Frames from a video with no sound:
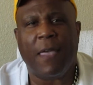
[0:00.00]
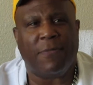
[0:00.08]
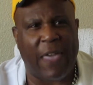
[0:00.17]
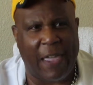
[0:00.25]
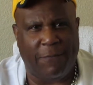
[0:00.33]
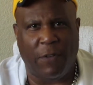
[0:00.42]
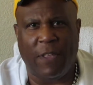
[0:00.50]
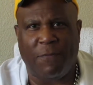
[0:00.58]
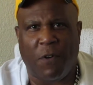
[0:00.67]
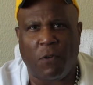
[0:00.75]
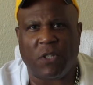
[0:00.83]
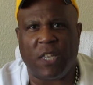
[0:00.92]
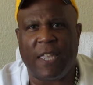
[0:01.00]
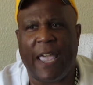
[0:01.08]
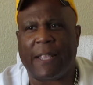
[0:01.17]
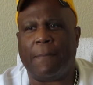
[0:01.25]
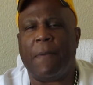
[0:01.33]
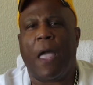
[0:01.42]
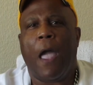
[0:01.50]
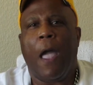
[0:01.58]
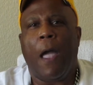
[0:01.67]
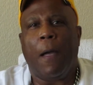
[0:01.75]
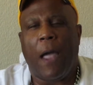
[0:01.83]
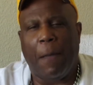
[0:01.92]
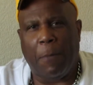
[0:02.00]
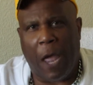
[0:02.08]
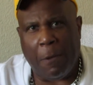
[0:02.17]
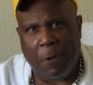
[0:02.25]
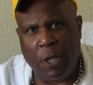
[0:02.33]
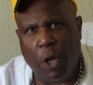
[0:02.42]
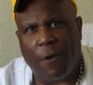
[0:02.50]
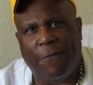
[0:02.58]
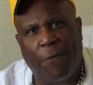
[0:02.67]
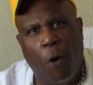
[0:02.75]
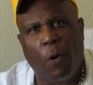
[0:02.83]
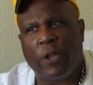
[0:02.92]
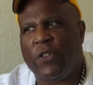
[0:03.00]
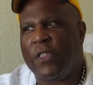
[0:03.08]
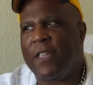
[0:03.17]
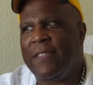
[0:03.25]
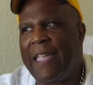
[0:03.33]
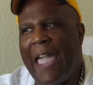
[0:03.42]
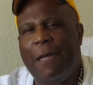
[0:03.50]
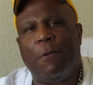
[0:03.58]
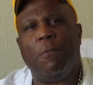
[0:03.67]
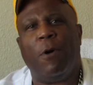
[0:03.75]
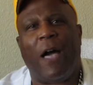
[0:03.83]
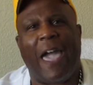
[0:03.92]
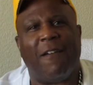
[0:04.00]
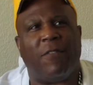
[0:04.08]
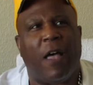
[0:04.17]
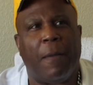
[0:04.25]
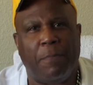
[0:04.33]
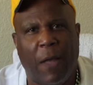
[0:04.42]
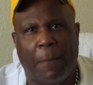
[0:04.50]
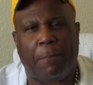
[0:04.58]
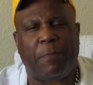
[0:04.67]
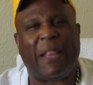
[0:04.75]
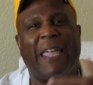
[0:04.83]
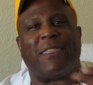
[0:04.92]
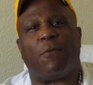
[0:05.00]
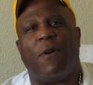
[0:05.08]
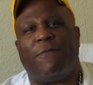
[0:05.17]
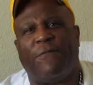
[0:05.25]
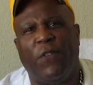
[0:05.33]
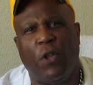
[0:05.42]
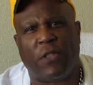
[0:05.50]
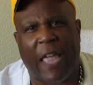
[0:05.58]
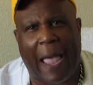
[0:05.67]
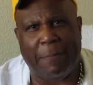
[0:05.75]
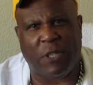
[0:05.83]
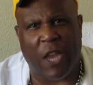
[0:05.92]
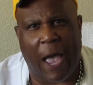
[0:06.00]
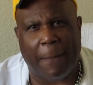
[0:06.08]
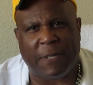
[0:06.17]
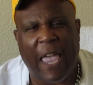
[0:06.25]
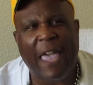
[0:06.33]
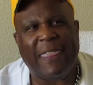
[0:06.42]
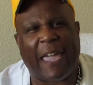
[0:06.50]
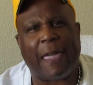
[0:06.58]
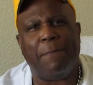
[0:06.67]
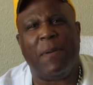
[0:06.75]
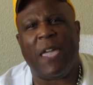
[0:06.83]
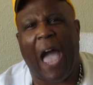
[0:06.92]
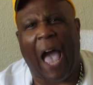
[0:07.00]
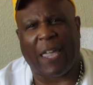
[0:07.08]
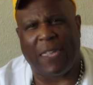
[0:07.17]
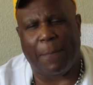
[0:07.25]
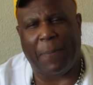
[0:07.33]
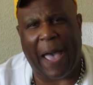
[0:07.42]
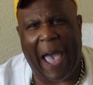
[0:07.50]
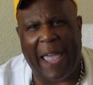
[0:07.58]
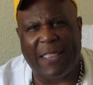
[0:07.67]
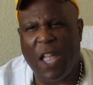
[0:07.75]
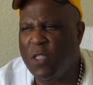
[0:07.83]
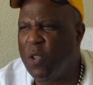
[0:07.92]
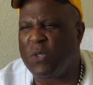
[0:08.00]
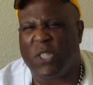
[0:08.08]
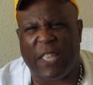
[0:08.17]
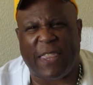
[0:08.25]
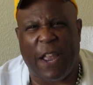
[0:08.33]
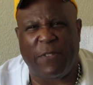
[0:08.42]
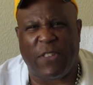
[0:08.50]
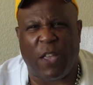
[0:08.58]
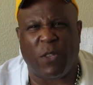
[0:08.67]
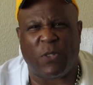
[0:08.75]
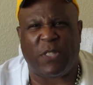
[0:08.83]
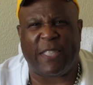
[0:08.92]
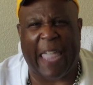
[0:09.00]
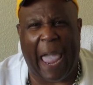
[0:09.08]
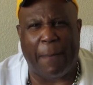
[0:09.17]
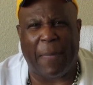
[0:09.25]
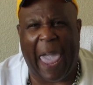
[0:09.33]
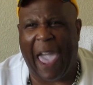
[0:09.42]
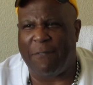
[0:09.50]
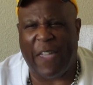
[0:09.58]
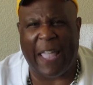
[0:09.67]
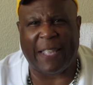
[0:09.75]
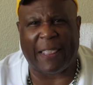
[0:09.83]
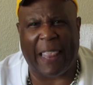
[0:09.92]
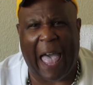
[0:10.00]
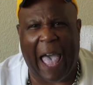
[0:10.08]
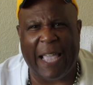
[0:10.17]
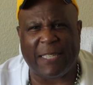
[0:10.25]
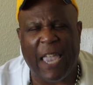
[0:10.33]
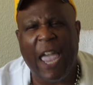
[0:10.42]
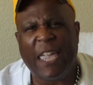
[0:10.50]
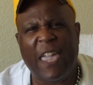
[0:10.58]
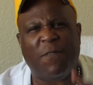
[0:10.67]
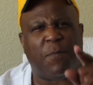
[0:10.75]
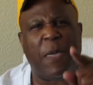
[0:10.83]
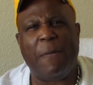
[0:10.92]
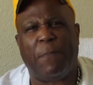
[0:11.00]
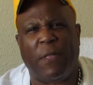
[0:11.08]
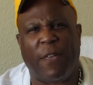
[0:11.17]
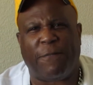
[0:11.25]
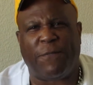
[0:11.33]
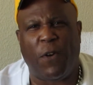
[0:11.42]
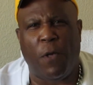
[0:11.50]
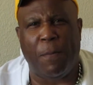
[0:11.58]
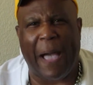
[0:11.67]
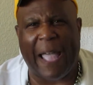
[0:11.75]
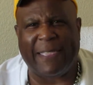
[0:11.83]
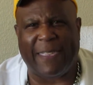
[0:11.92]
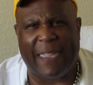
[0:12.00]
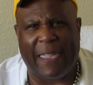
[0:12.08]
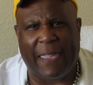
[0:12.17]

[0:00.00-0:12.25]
Thankful that folks can get them. And we look forward to the day when we'll have a plethora of full-time jobs that can be occupied. Don't sit there and tell us damn half-handed lies. Give people the full Monty.